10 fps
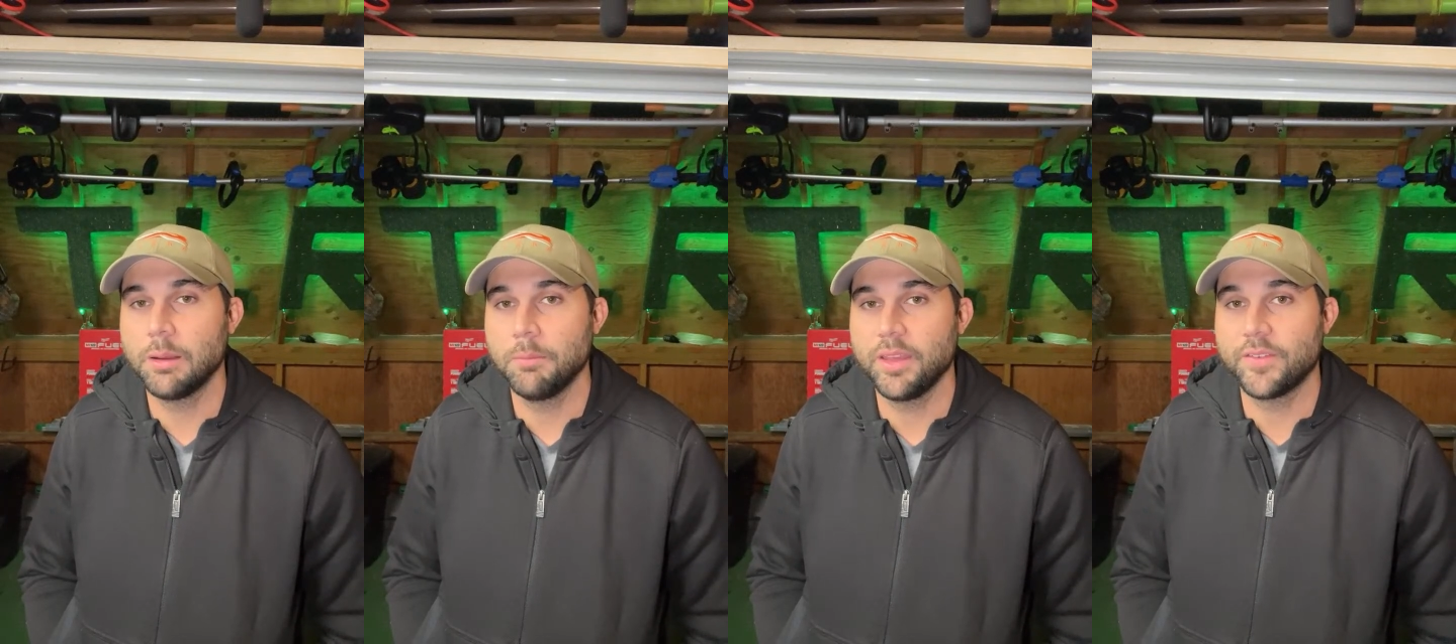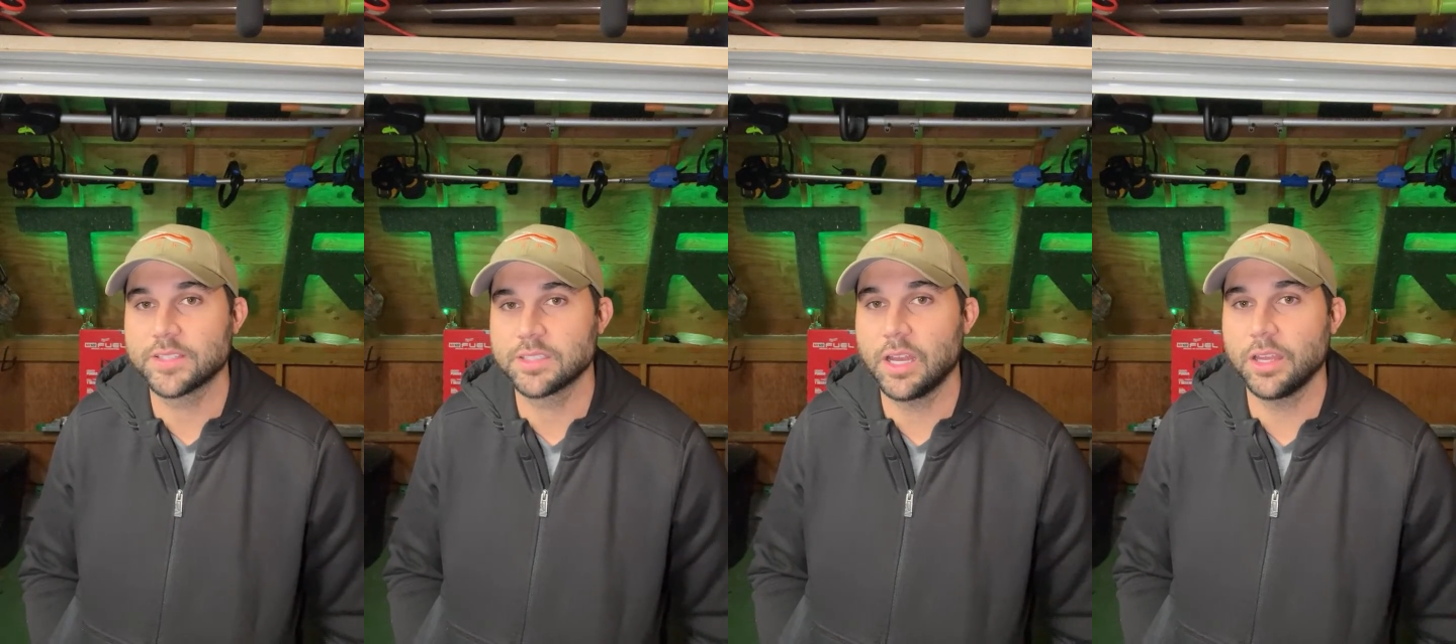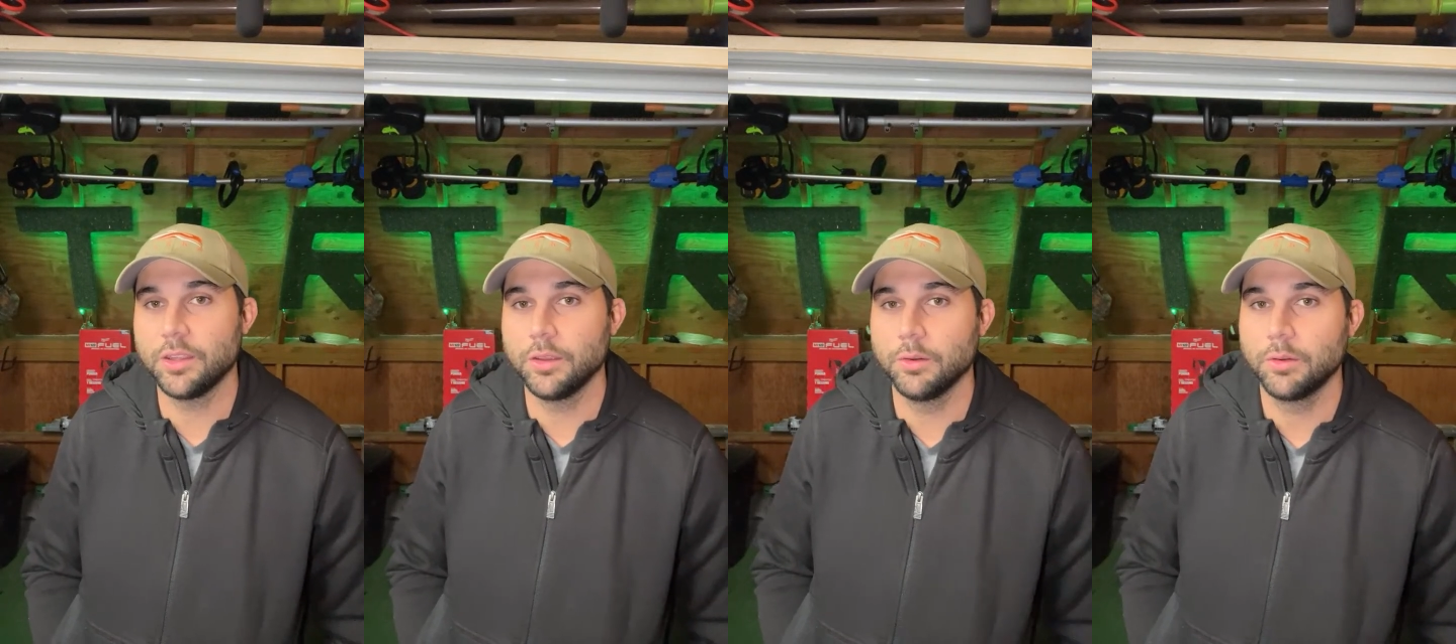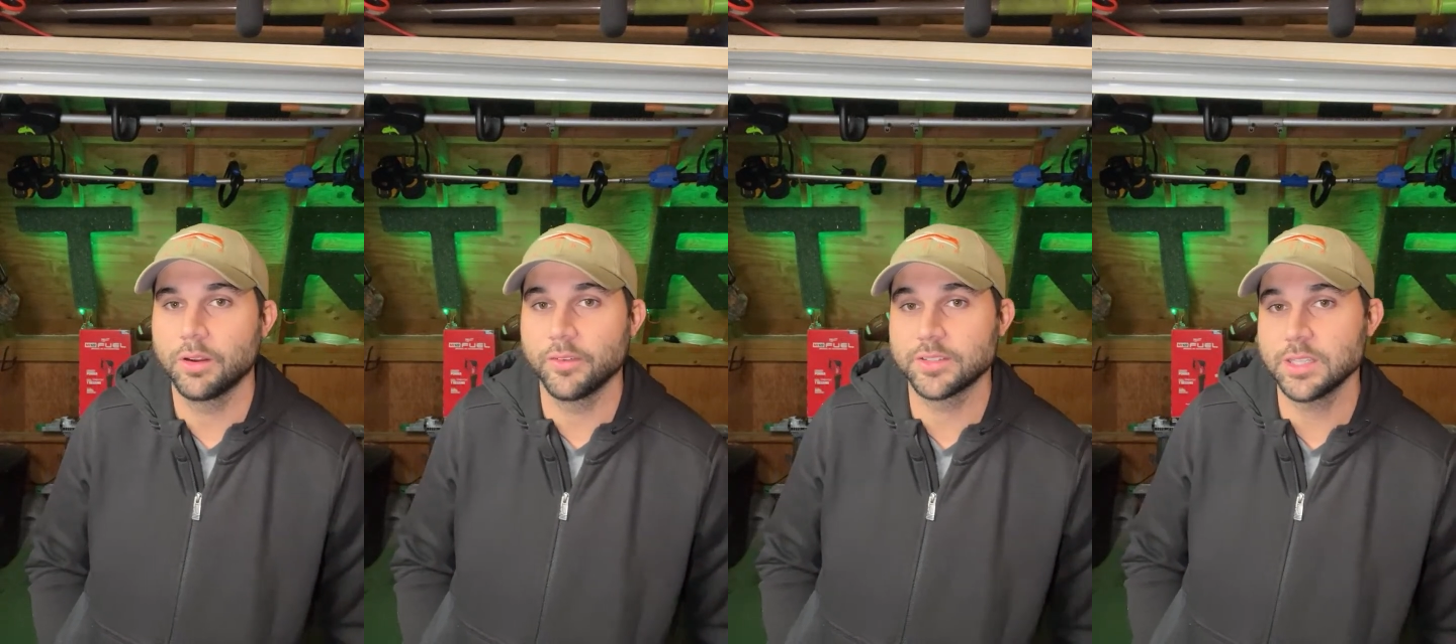If it's not you, or
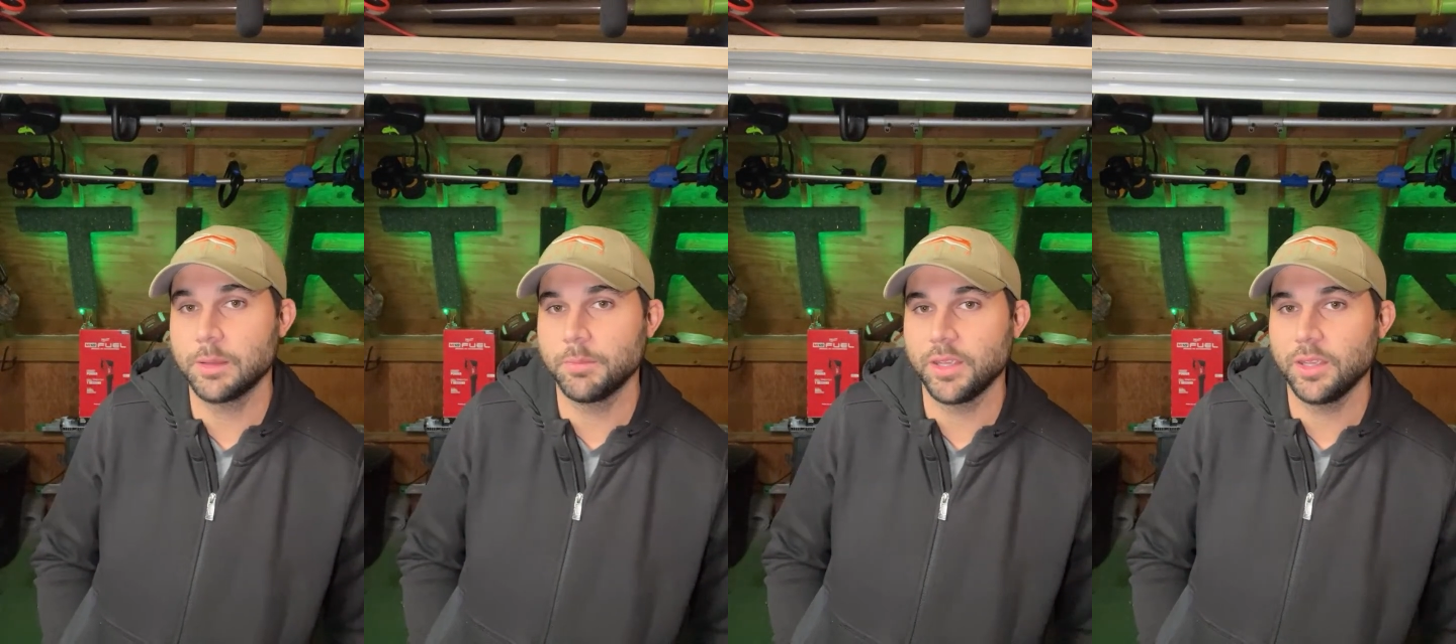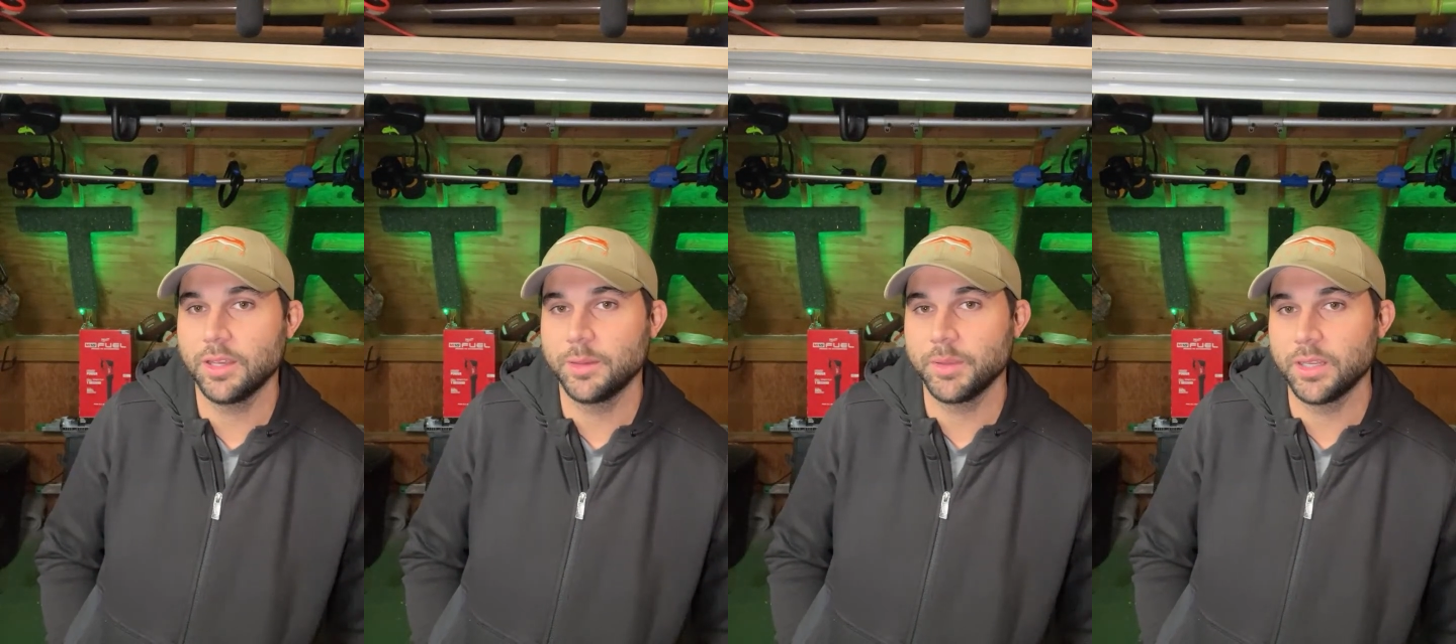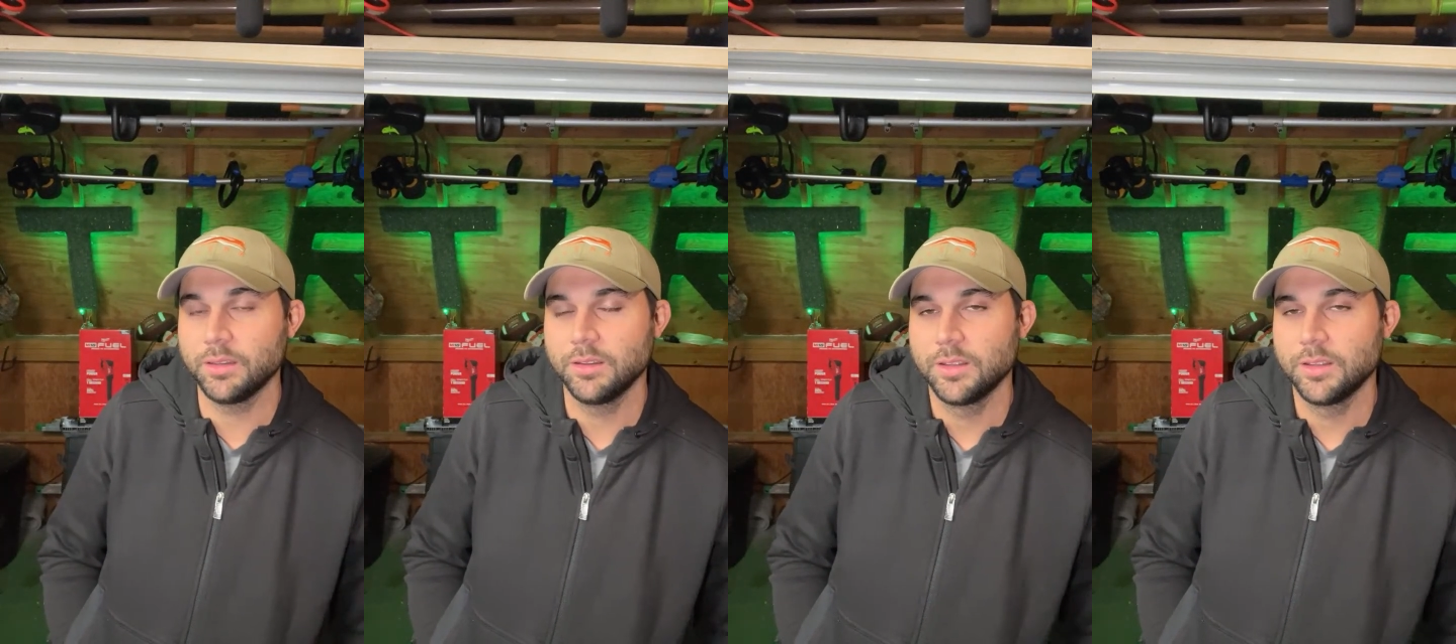if it's not me, and